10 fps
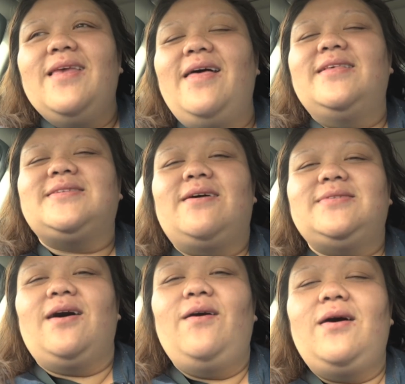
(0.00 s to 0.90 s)
and this guy was
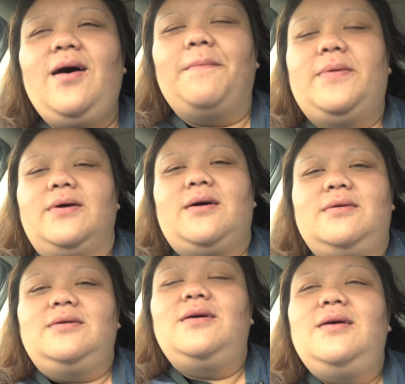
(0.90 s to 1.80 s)
like, "Oh, I'll help you
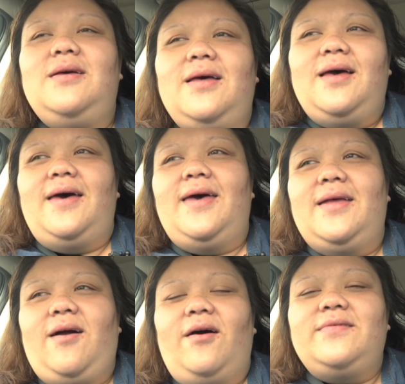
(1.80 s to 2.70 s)
out."
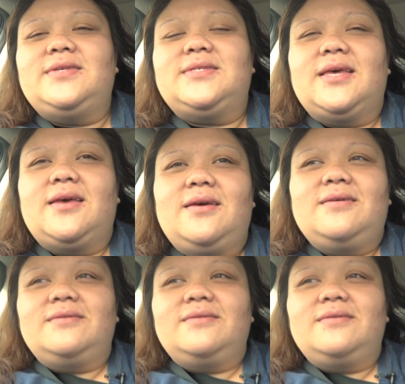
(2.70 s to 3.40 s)
And obviously,